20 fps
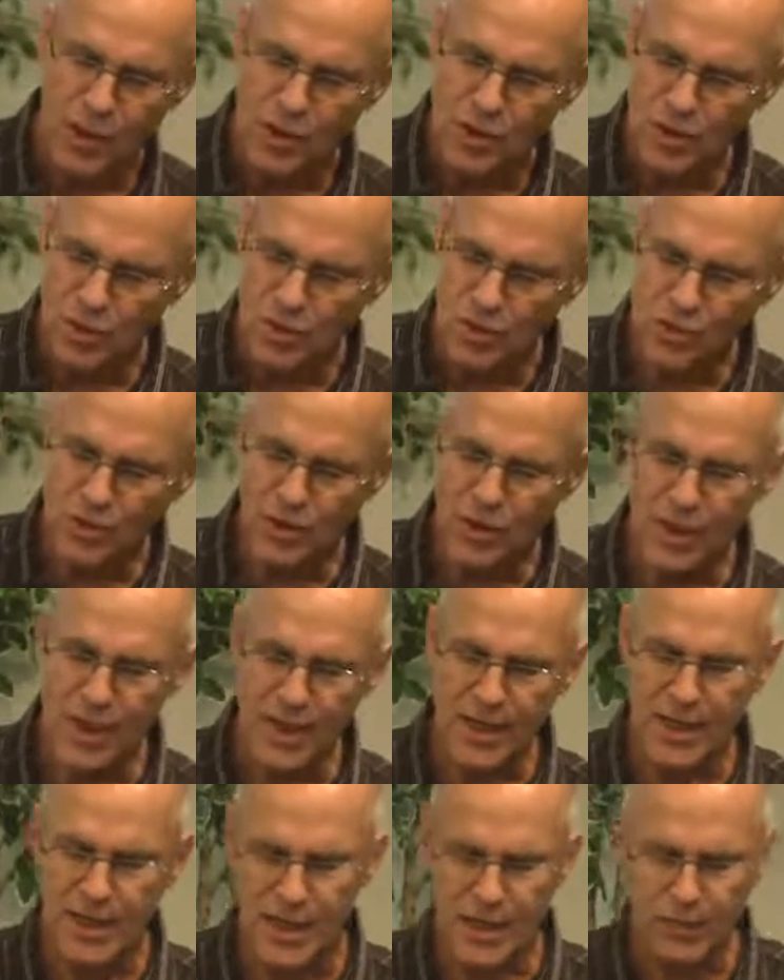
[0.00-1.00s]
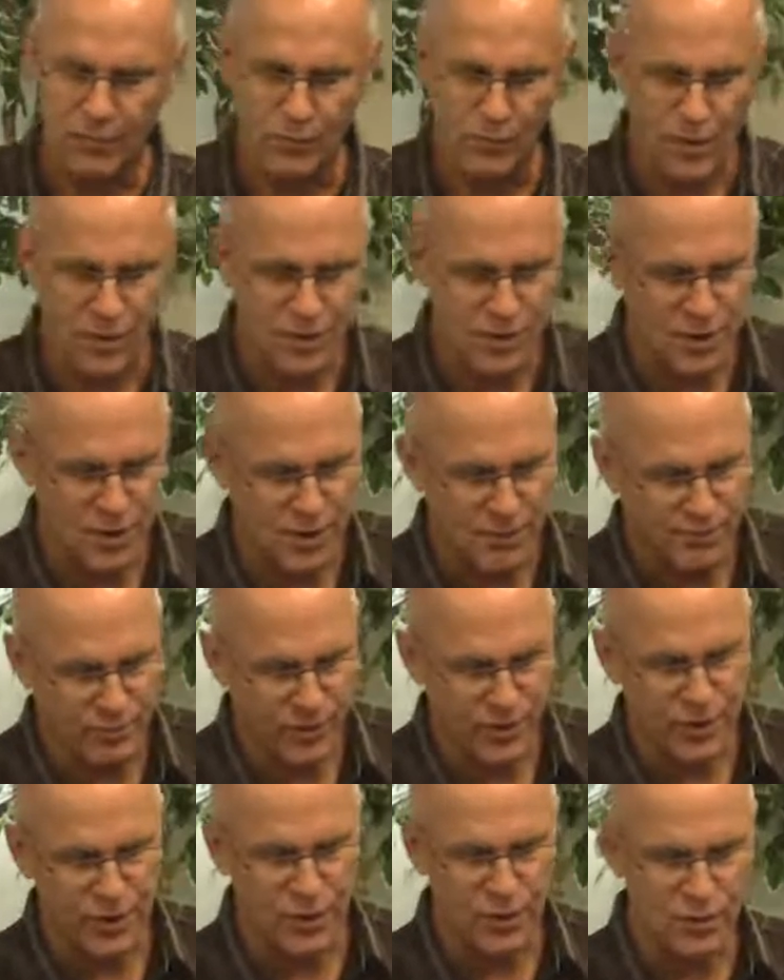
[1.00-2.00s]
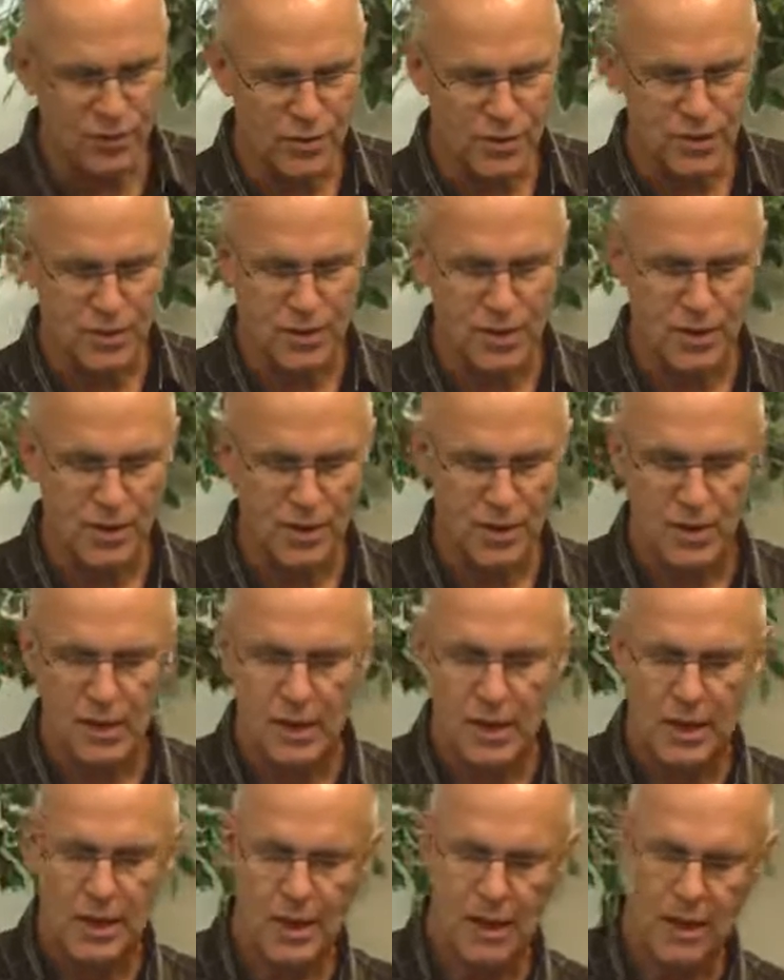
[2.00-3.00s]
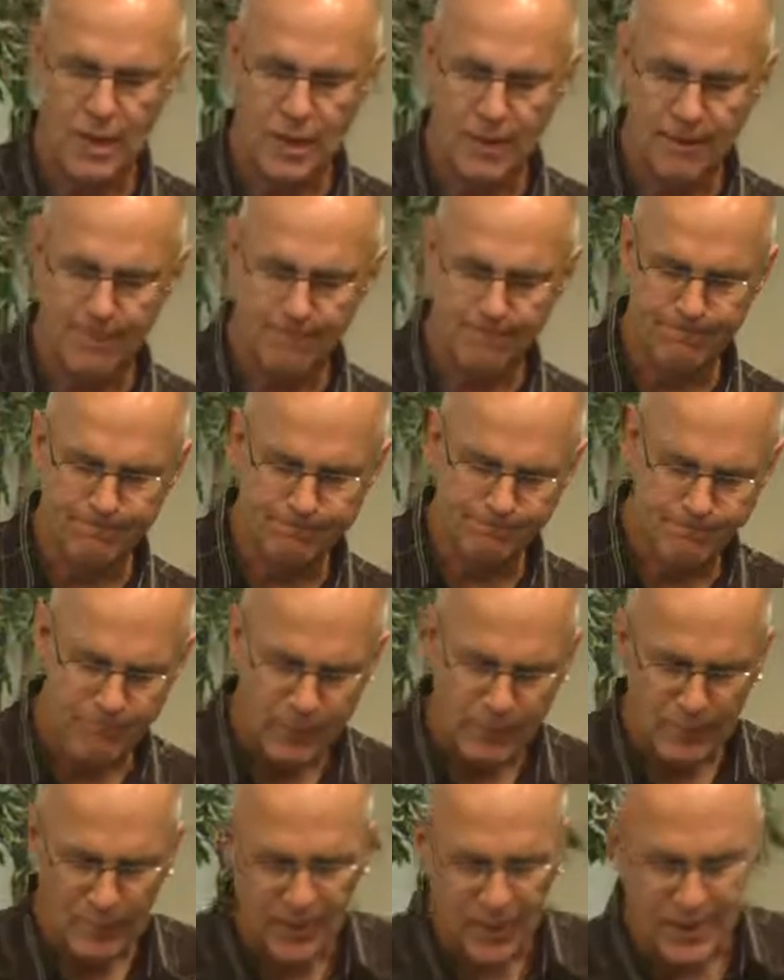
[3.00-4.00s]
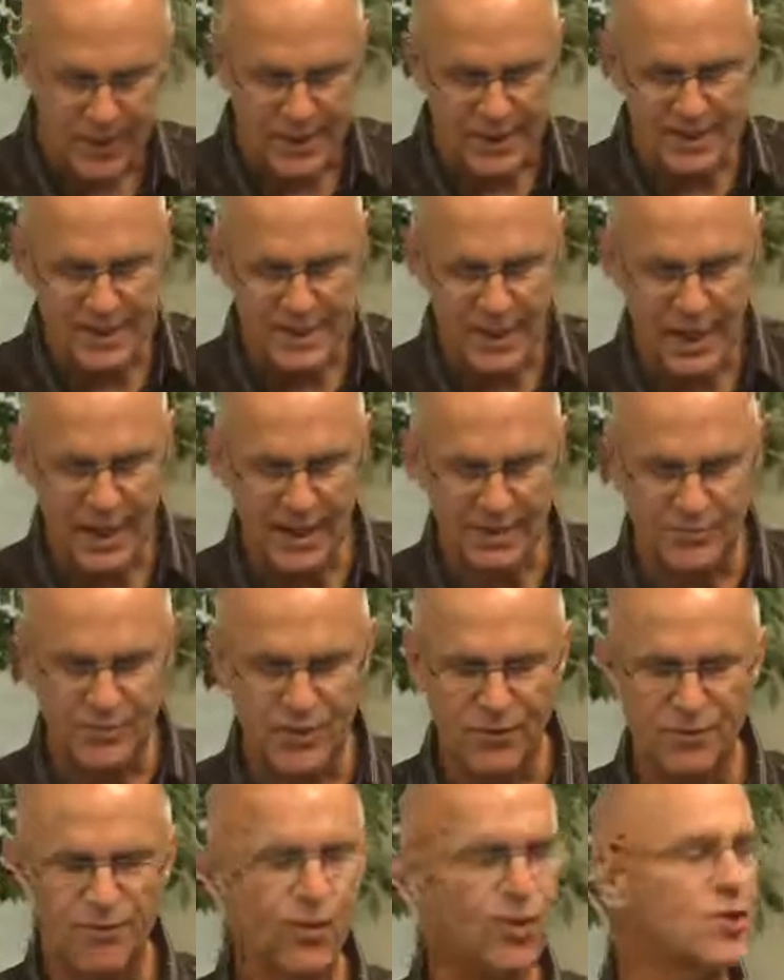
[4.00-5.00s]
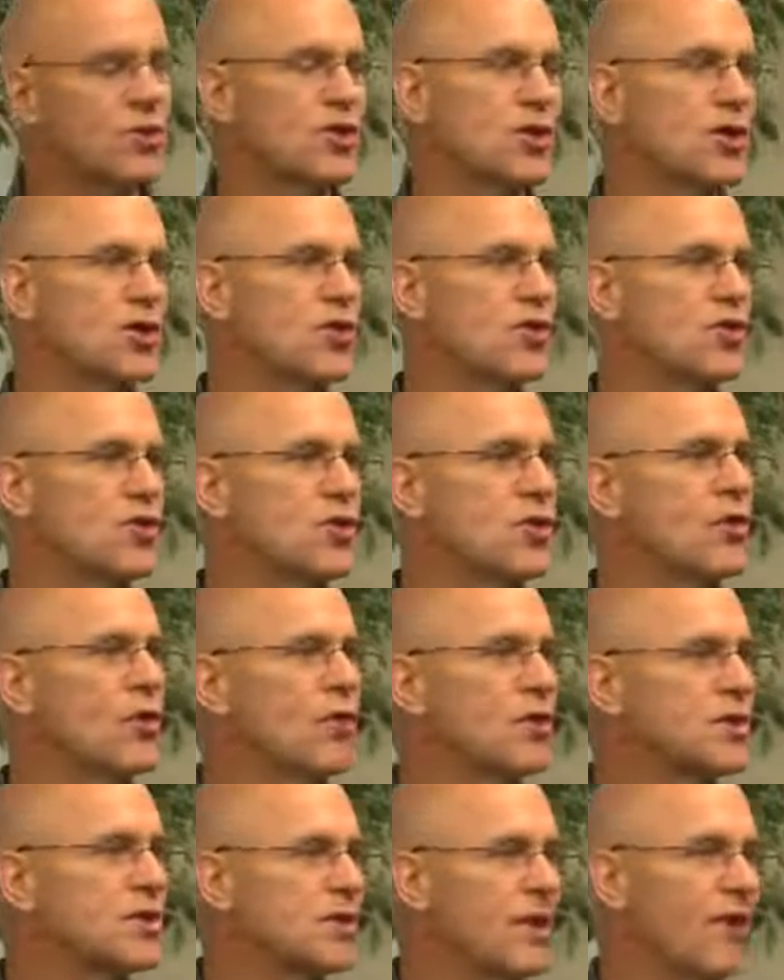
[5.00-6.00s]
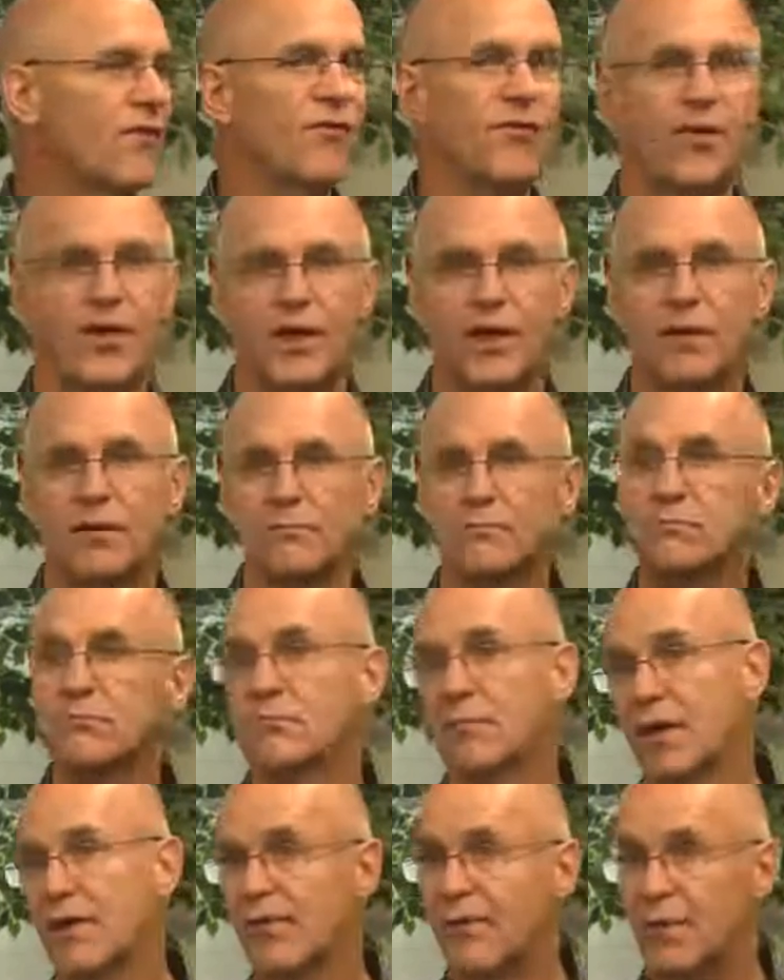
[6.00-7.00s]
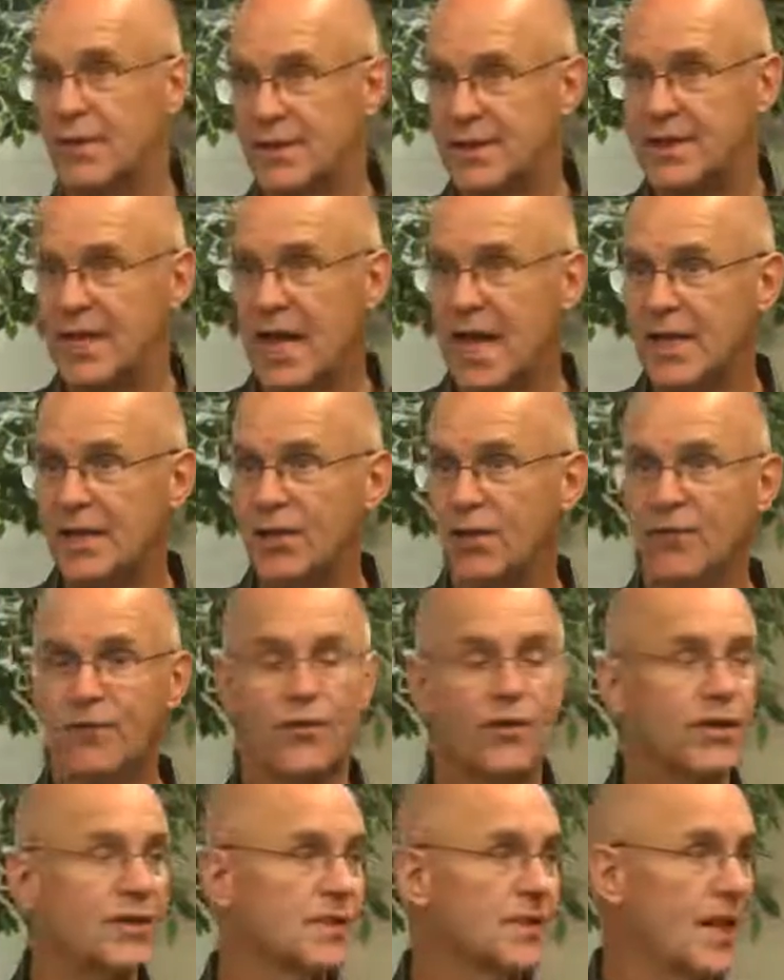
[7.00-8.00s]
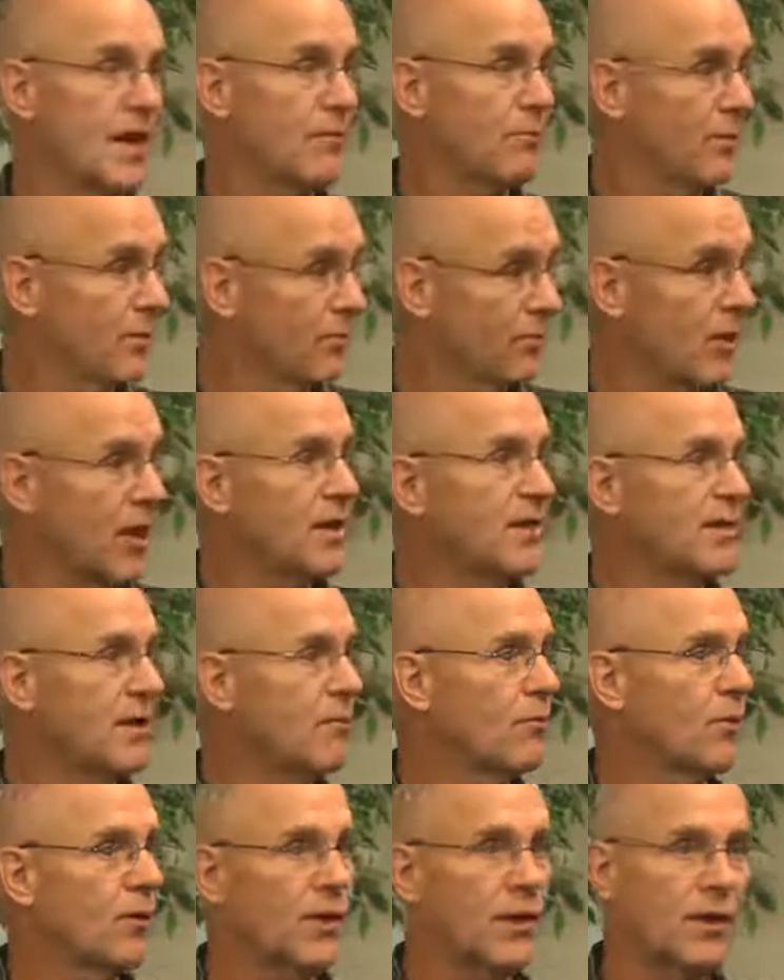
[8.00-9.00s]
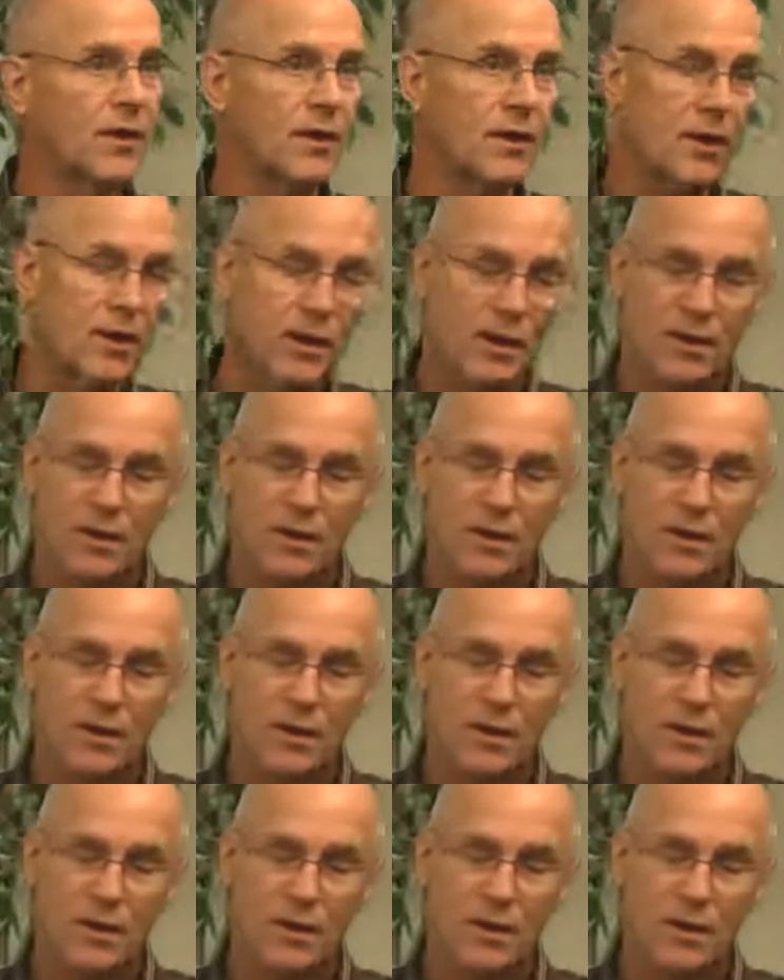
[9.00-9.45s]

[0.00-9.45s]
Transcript: Usually it was produced in times of persecution or suffering. Daniel, for example, right? They were in